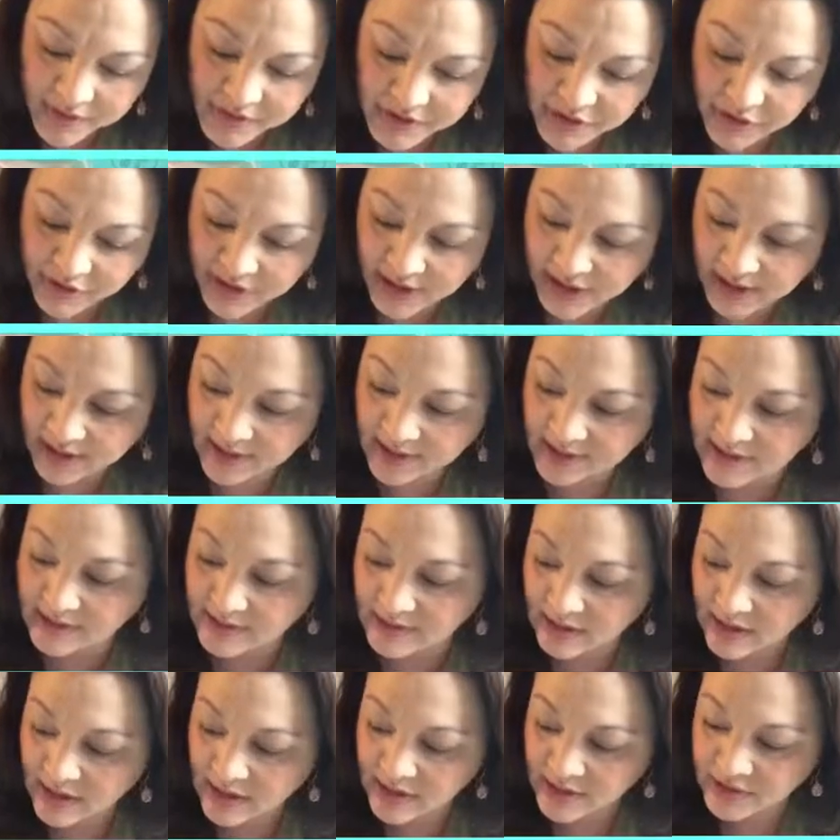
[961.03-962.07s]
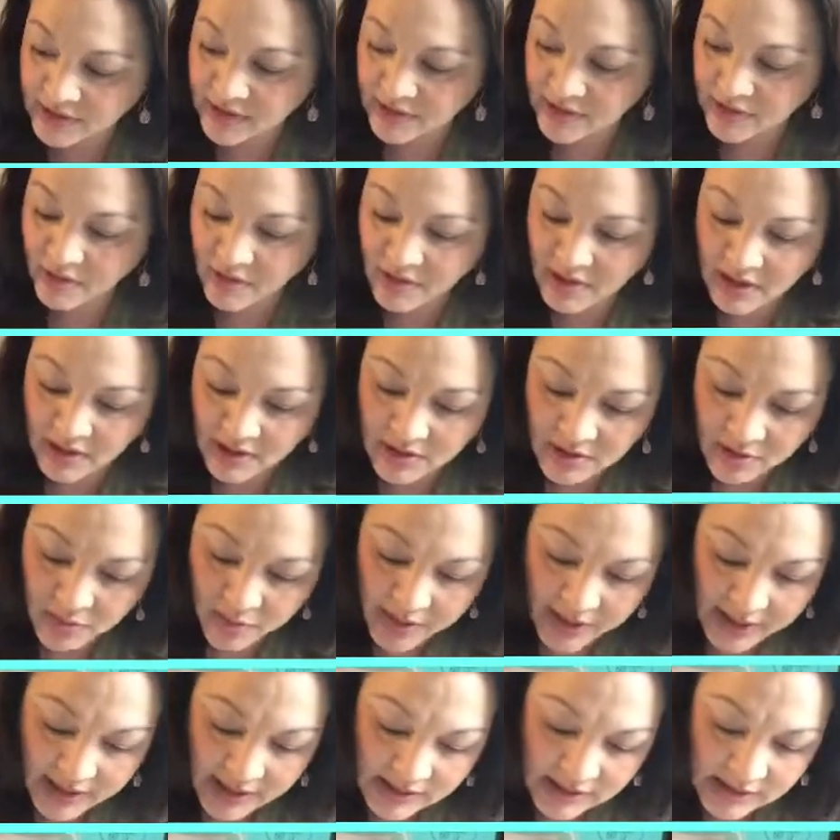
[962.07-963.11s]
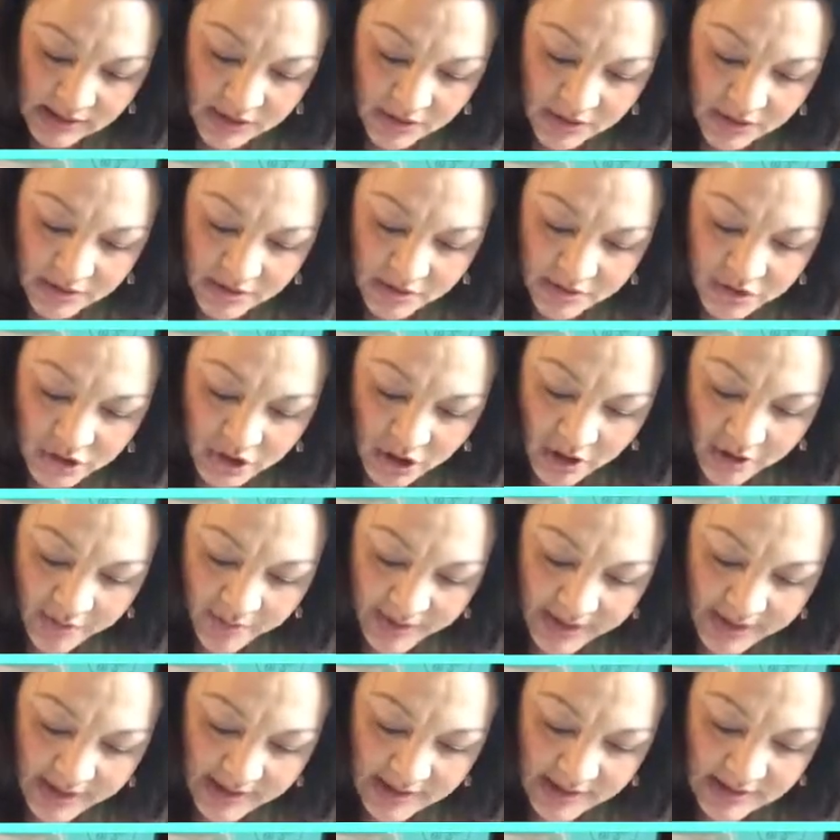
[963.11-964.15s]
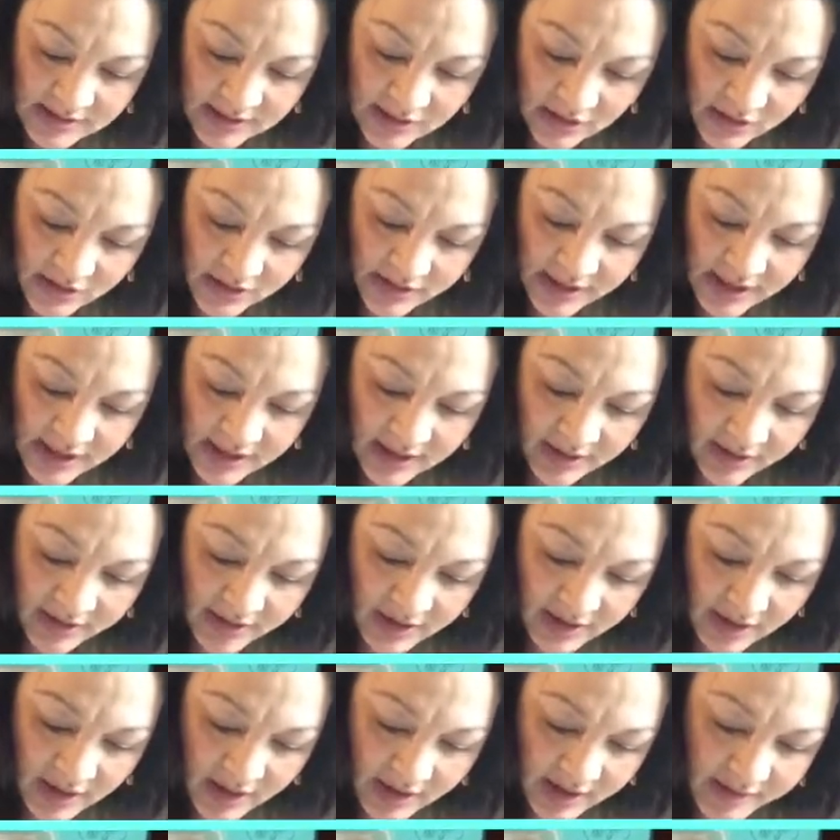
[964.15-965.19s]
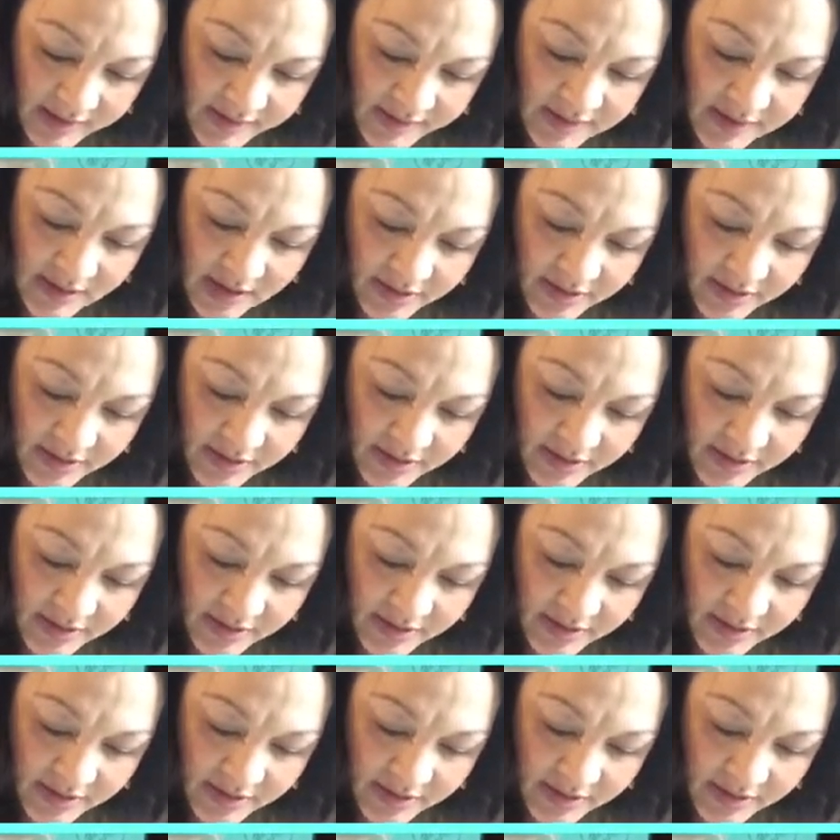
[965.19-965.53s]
the screen is. So no need to waste your chalk paste on anything else